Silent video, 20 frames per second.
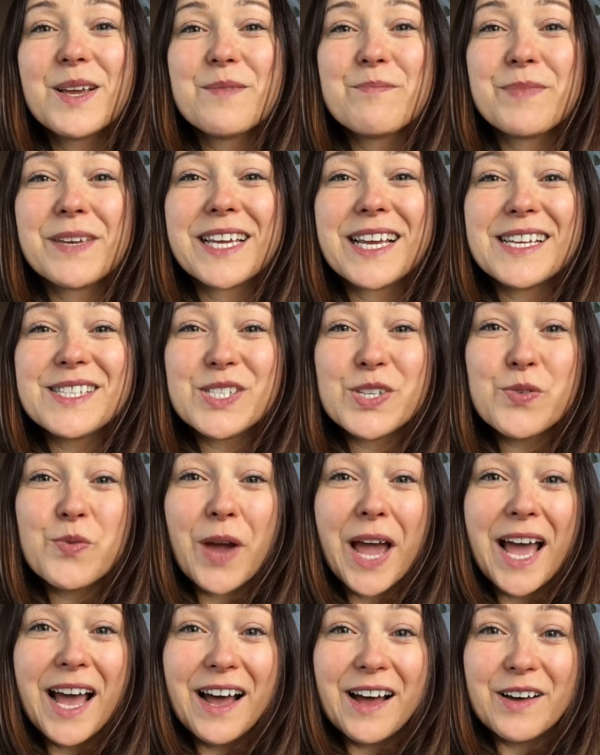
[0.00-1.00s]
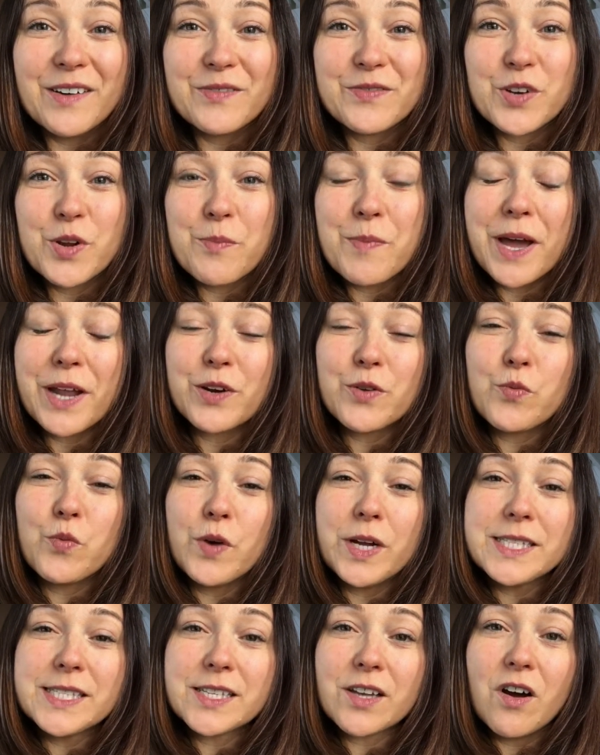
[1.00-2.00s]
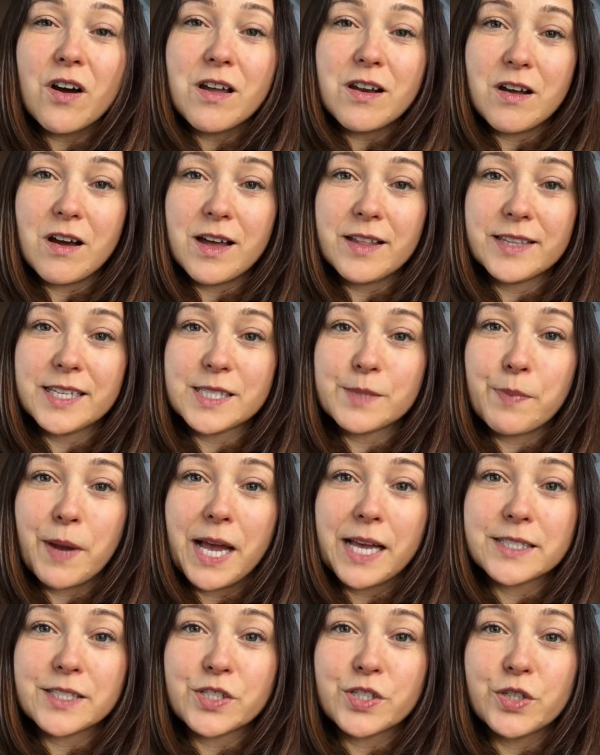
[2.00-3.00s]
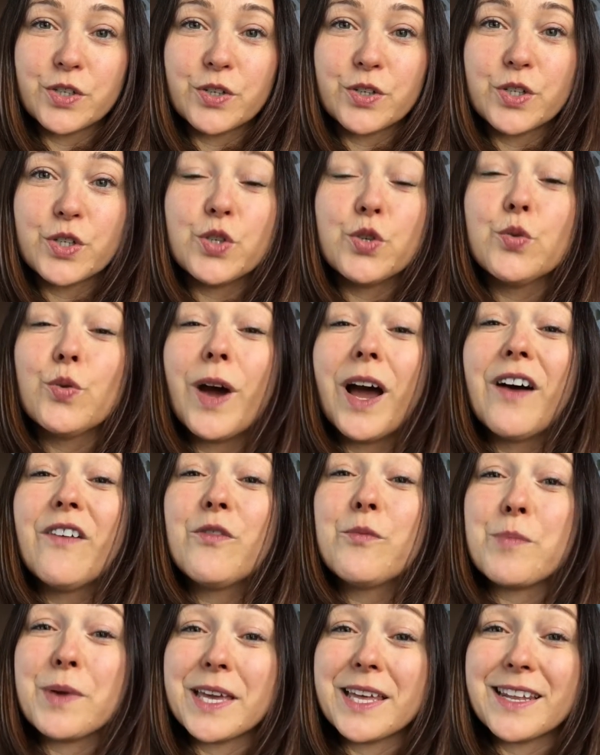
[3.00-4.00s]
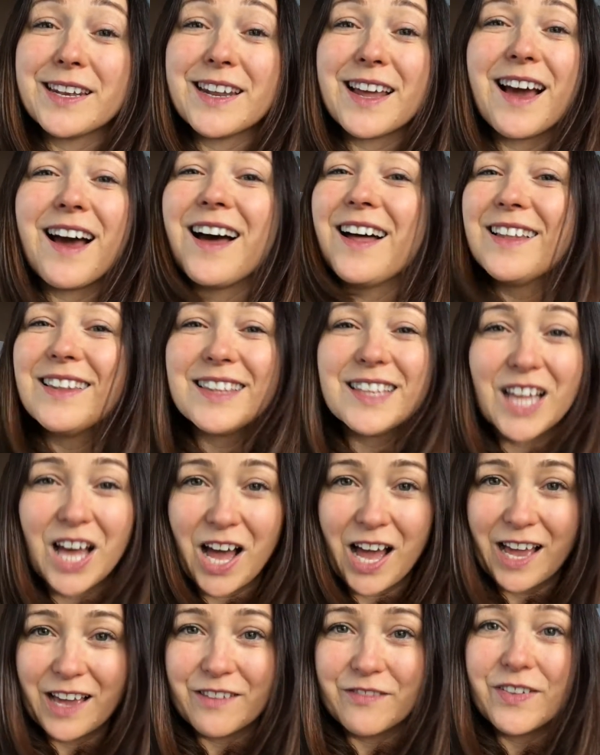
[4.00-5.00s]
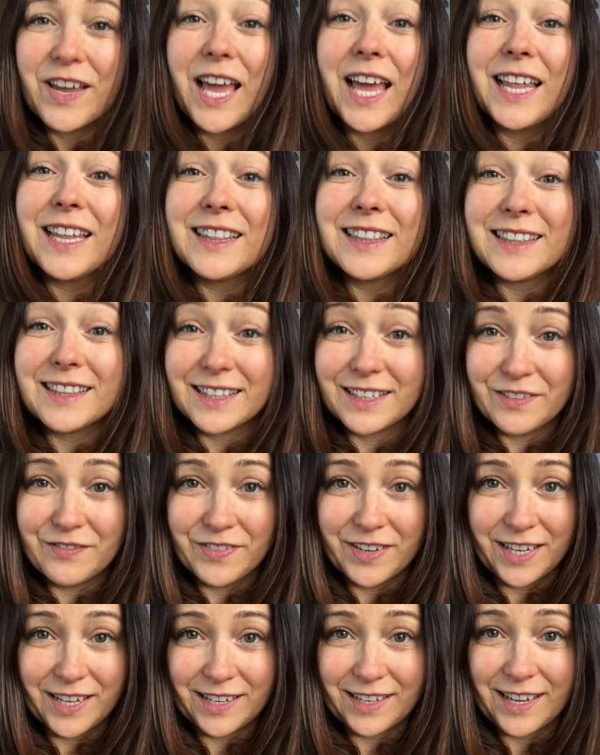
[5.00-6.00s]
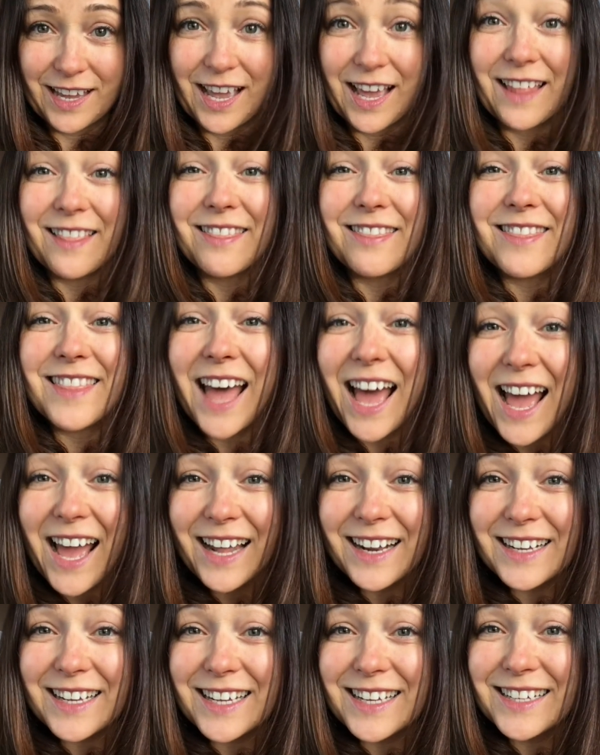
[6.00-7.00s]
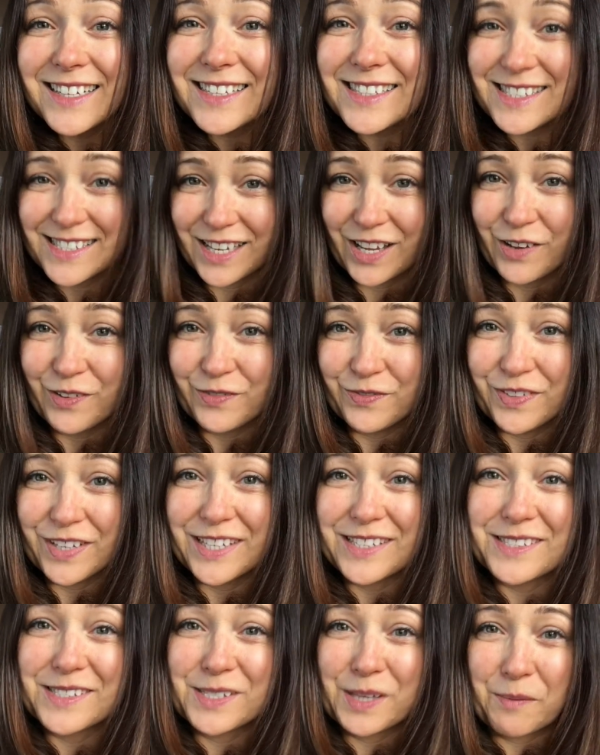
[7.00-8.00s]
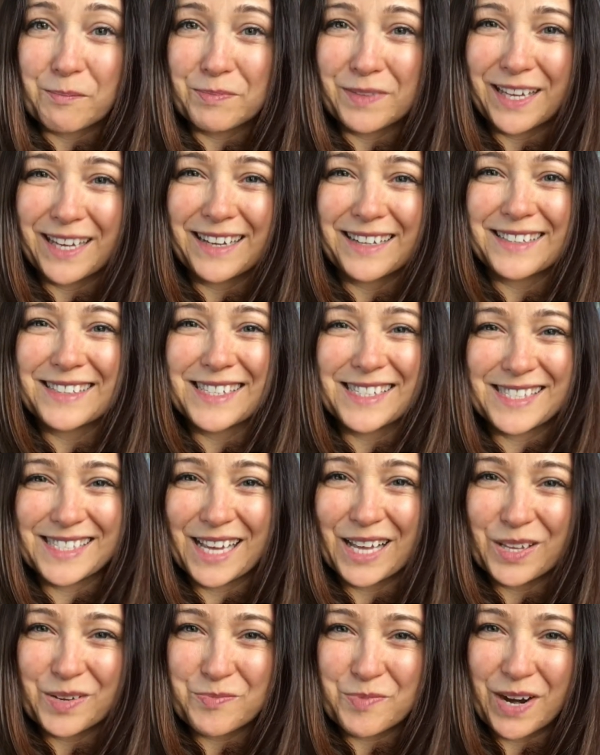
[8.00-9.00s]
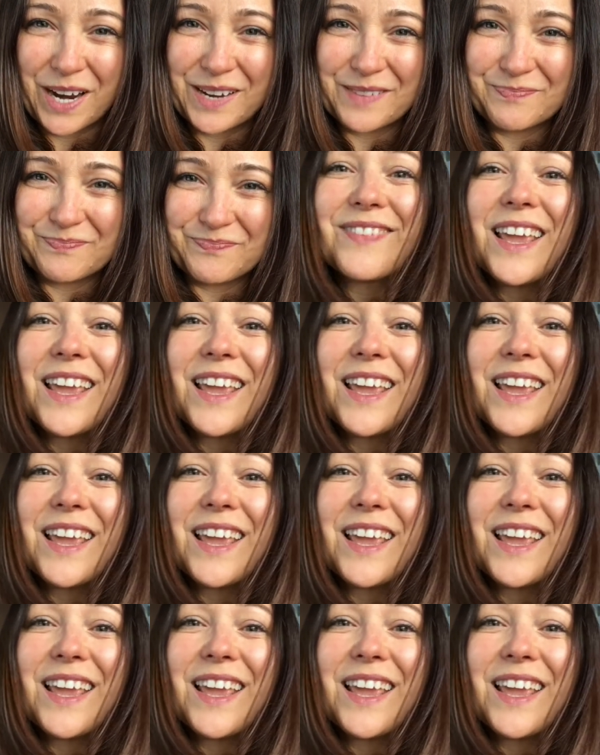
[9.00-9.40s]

Because you have, no matter what's gone on this past year, you have been alive and living. And that in itself is something to celebrate.